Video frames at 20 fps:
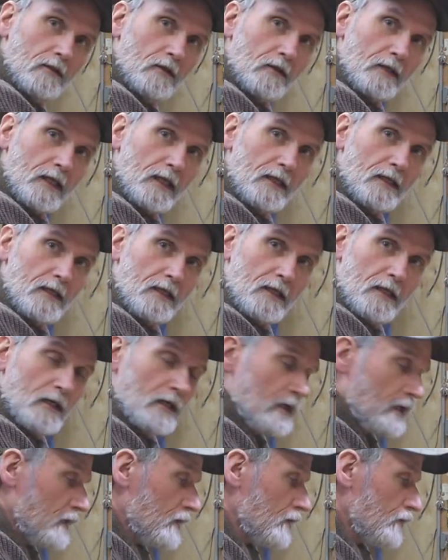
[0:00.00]
Okay,
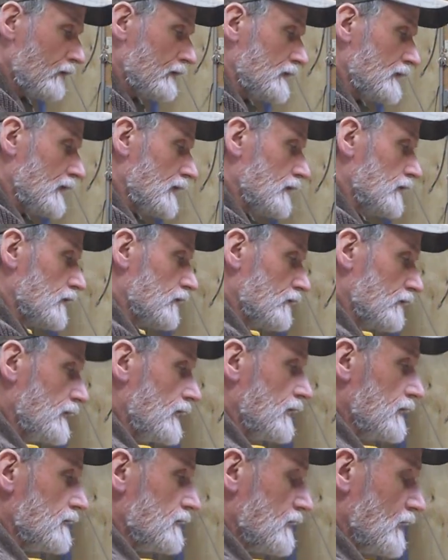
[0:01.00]
28
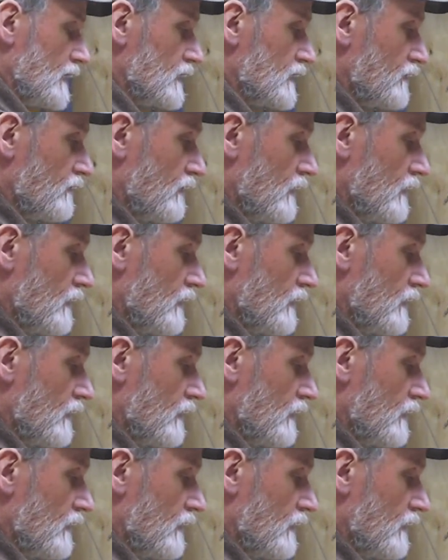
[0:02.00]
degrees as